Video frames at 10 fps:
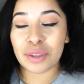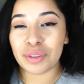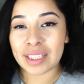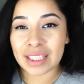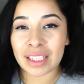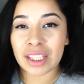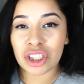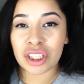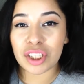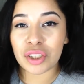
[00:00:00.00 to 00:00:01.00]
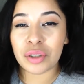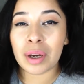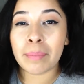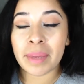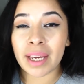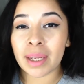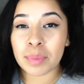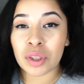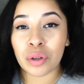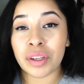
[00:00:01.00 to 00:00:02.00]
recently just do a makeup
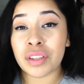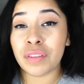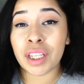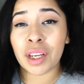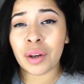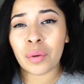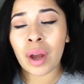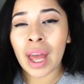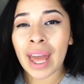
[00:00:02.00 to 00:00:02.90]
storage video.